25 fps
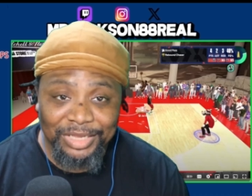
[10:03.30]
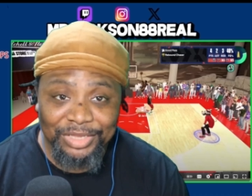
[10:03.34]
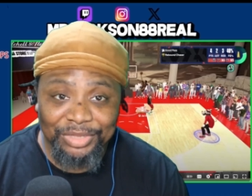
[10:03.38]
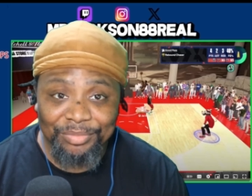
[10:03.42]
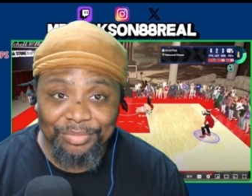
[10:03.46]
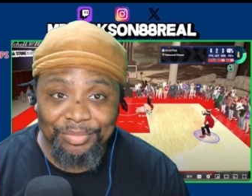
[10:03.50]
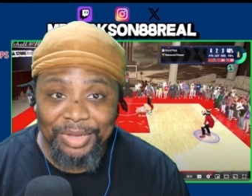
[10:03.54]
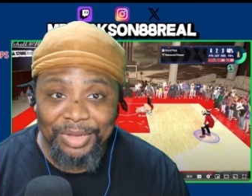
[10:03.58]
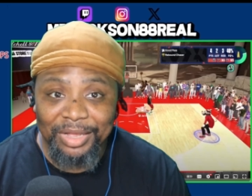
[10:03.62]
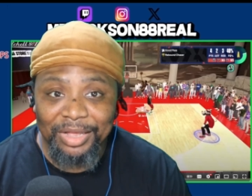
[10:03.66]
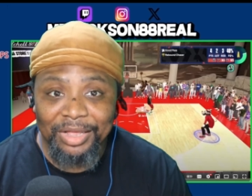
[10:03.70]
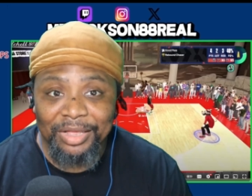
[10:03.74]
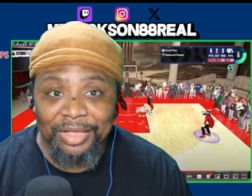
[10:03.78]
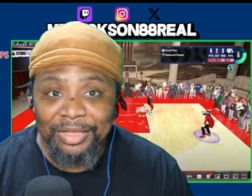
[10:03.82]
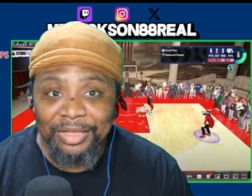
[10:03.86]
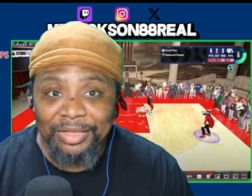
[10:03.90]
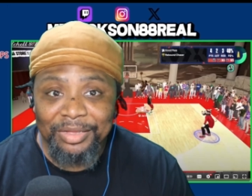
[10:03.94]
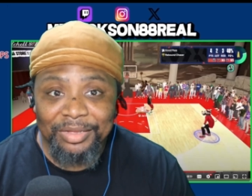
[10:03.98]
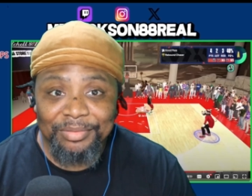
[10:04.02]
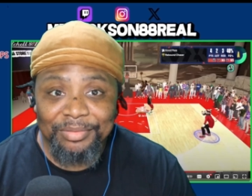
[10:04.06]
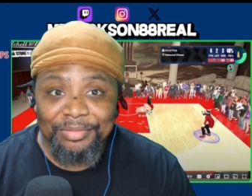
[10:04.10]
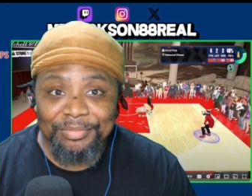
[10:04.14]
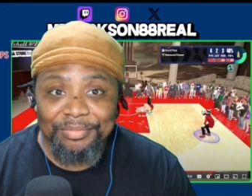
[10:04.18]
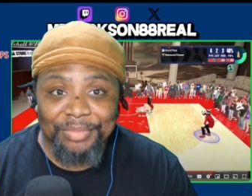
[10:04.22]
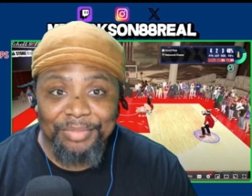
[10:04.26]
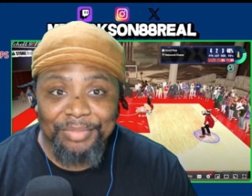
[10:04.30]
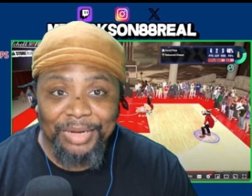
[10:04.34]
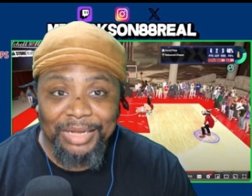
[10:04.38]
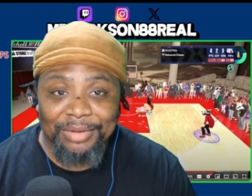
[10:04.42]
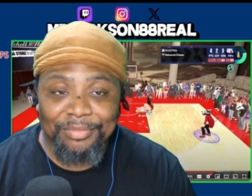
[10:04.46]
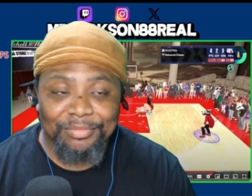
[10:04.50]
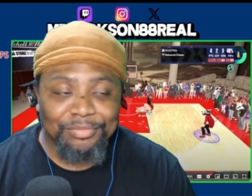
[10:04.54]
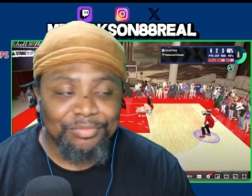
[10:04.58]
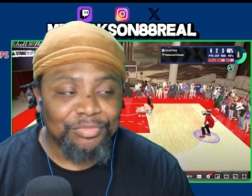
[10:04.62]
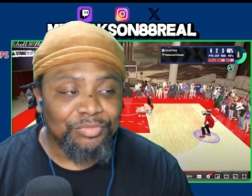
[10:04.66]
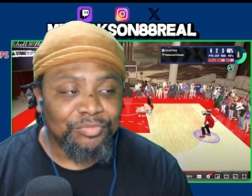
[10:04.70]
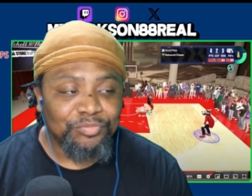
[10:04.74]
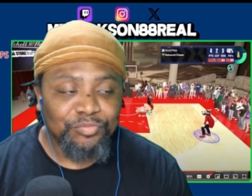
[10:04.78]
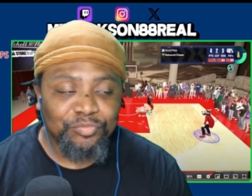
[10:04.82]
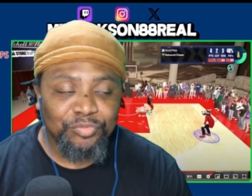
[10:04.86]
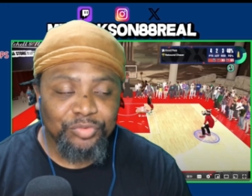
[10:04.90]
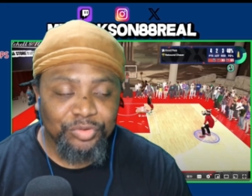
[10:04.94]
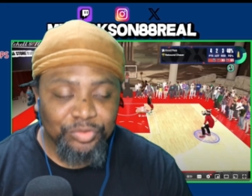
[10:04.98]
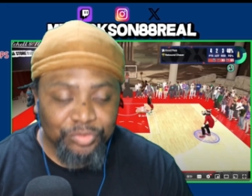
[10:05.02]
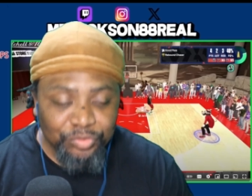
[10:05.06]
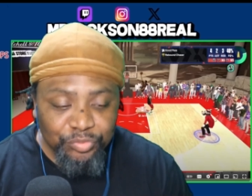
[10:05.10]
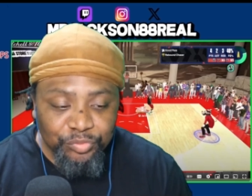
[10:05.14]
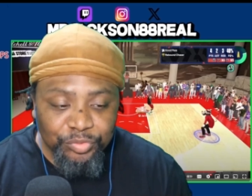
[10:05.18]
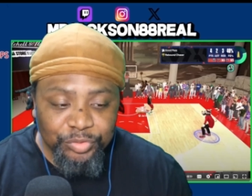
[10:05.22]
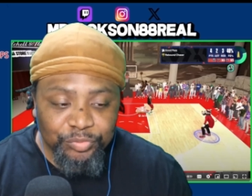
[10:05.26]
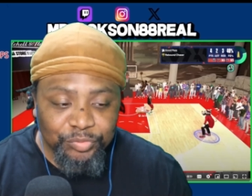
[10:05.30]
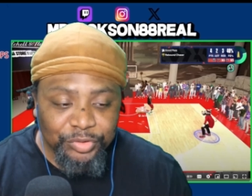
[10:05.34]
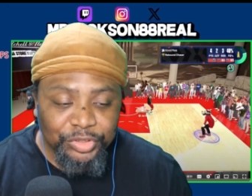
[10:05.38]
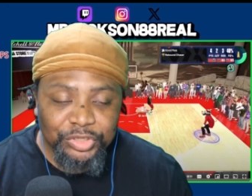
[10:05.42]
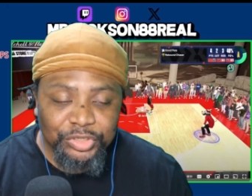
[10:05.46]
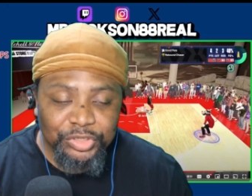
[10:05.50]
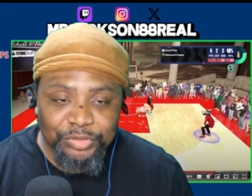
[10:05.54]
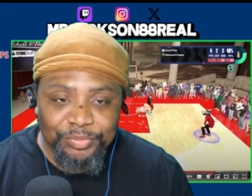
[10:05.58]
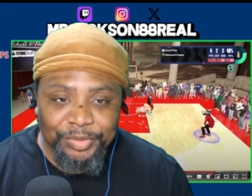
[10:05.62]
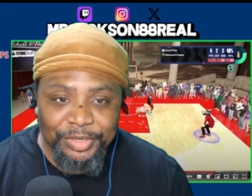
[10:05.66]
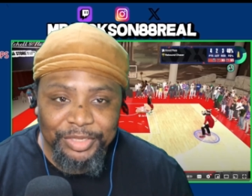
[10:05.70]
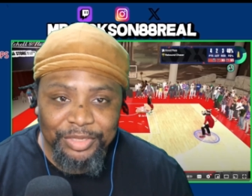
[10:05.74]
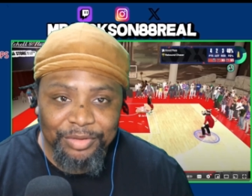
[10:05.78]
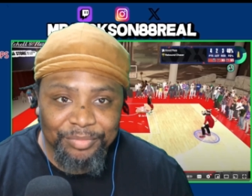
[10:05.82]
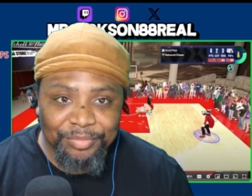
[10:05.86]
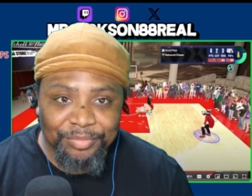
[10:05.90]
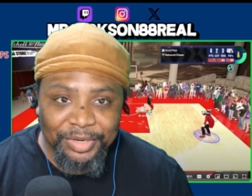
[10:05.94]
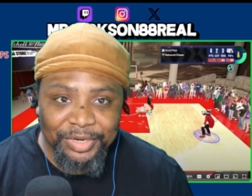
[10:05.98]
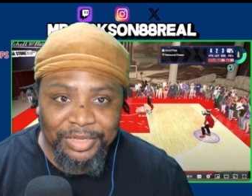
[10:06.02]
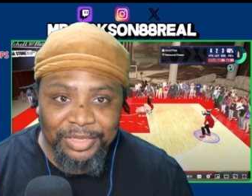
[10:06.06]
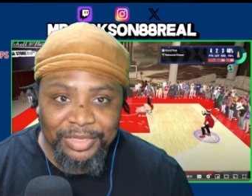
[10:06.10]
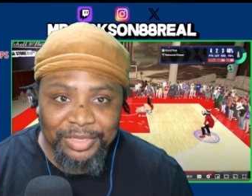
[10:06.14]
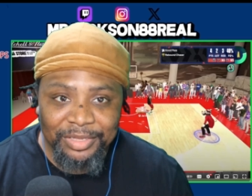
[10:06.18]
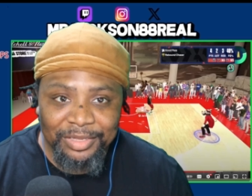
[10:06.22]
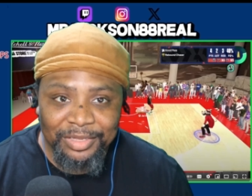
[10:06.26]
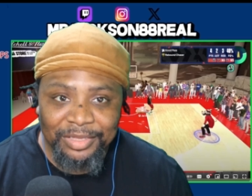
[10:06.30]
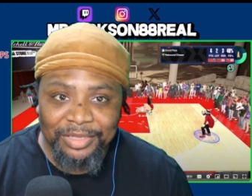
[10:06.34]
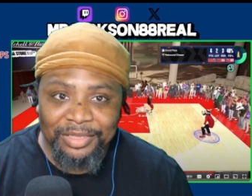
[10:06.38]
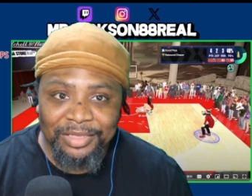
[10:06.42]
you by, by when you when you spend your money,